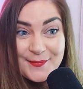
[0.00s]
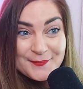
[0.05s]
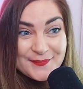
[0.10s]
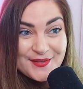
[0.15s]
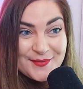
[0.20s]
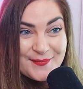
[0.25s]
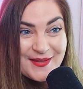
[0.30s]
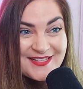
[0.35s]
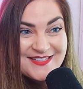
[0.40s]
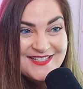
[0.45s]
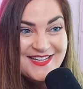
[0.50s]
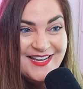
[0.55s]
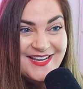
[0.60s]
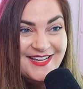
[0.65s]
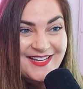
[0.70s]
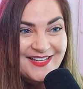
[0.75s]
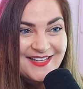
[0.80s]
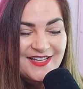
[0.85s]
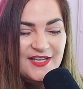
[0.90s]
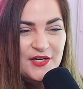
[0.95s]

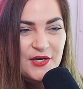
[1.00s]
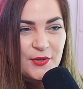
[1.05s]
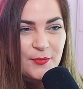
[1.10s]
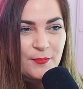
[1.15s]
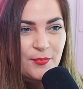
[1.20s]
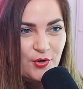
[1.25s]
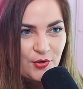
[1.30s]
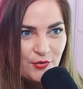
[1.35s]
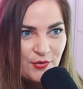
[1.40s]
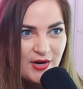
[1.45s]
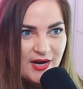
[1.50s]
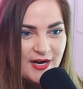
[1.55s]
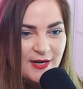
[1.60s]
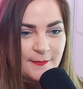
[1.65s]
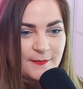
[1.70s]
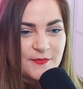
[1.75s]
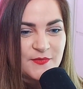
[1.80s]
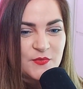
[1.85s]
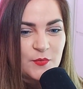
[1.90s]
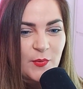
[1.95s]
implementing, you know,
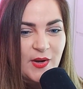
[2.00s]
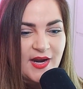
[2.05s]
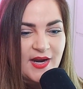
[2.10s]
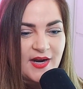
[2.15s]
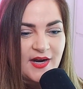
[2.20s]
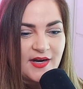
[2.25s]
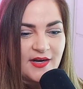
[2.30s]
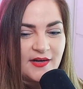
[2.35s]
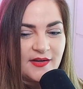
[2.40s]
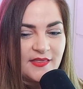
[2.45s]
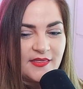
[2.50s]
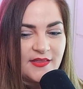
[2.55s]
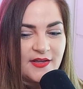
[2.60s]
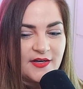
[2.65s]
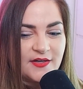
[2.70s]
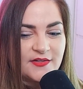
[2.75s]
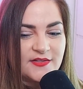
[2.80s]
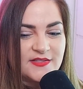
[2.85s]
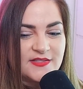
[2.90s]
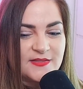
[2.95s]
programs where
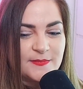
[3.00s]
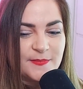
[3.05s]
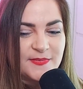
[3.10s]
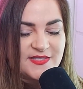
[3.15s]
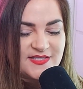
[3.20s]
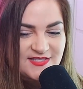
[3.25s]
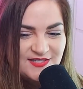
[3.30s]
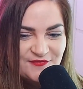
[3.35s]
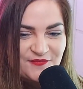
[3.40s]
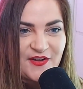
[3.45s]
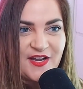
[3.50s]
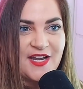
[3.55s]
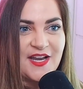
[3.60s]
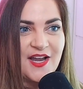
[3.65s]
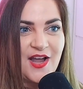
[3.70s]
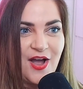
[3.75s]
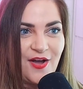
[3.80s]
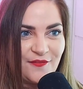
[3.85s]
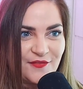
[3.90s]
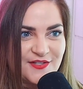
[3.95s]
there's
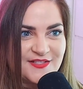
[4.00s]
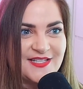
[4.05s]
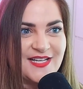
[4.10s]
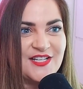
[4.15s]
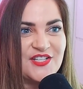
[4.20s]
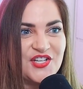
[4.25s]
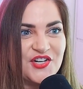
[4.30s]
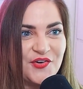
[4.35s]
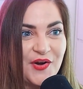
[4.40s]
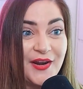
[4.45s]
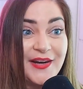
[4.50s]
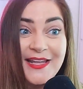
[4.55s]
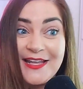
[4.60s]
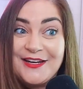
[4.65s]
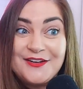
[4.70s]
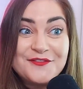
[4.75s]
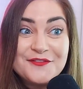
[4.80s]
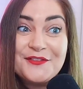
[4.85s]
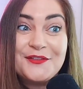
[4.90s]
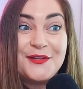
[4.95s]
specific conversation around
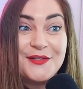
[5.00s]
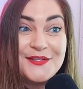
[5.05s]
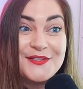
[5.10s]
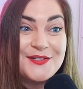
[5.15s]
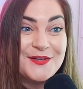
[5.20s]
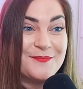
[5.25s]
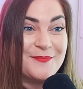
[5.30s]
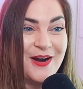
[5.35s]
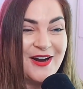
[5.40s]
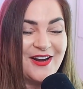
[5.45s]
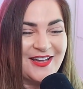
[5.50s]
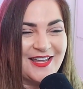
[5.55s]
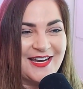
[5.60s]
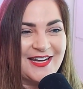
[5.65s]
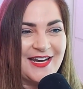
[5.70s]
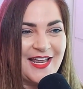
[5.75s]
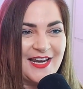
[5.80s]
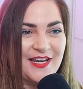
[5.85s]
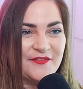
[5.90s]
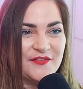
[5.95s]
influencer
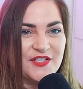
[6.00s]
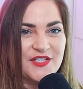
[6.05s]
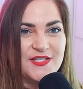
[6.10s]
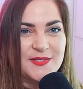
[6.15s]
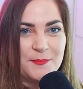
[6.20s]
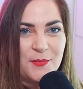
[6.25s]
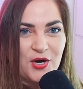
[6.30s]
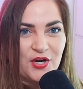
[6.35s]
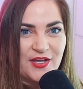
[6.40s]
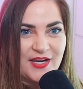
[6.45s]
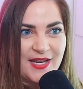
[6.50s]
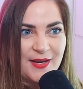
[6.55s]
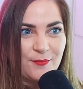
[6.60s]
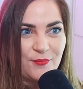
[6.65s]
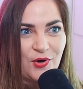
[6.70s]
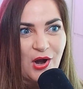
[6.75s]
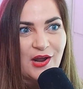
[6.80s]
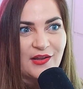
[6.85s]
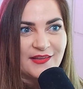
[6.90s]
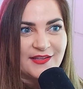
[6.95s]
marketing, not even just
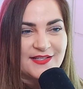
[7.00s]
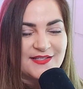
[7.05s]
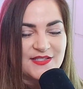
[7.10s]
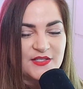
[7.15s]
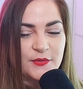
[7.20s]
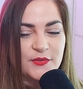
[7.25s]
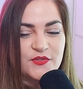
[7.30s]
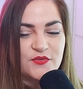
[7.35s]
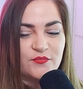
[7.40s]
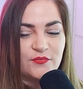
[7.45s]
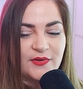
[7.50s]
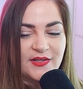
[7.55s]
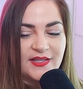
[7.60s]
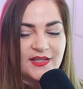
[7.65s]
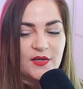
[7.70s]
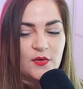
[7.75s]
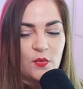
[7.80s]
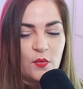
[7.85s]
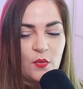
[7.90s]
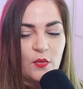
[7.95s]
marketing broadly. So it's
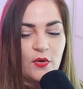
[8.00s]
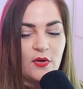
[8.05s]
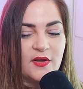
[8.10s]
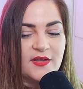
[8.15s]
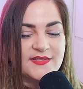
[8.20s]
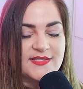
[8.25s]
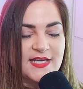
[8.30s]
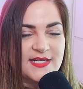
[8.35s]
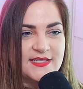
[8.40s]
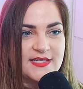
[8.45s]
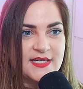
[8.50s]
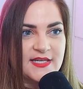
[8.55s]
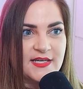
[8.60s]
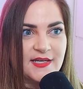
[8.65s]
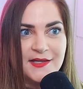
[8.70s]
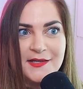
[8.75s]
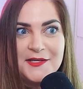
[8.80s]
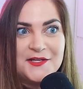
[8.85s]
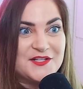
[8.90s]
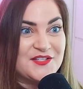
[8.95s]
really cool because that
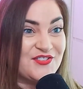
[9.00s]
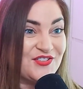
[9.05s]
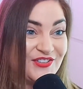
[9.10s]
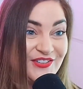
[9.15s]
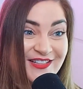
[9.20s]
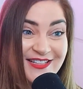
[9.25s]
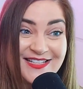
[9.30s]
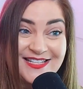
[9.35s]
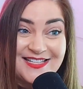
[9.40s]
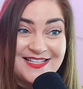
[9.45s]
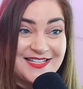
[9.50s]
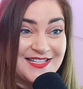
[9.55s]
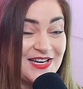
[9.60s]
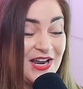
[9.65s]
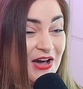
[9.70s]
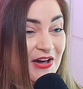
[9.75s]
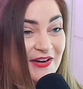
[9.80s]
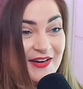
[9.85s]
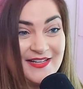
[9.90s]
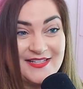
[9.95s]
didn't certainly did
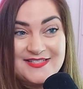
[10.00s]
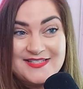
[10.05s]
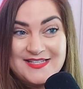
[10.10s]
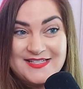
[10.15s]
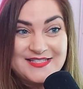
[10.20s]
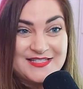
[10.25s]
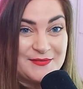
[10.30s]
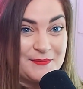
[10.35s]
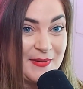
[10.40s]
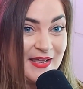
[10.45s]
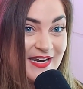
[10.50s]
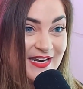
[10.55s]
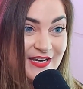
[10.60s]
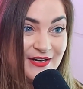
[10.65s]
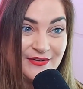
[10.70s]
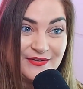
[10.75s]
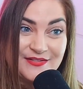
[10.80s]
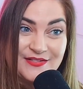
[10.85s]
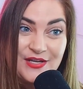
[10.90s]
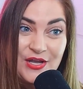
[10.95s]
not exist many
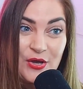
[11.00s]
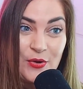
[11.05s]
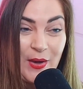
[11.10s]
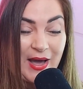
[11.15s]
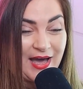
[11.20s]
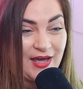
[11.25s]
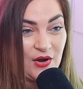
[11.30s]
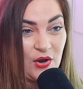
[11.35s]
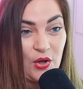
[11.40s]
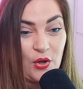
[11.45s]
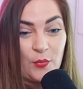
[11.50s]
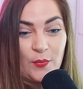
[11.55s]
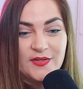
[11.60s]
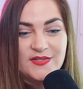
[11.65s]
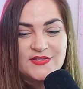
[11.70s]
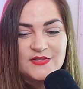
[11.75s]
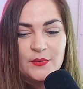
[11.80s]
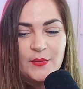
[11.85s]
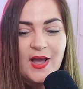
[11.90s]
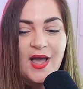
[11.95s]
years ago at all
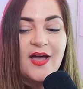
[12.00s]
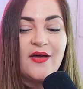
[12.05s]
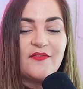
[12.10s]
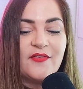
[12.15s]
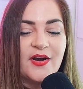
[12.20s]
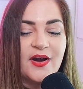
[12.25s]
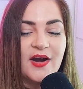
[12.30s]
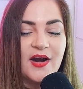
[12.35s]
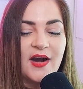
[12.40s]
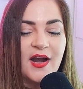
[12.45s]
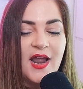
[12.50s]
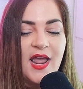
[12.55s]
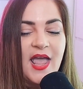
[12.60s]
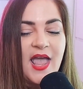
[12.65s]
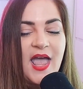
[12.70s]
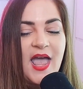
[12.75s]
whatsoever.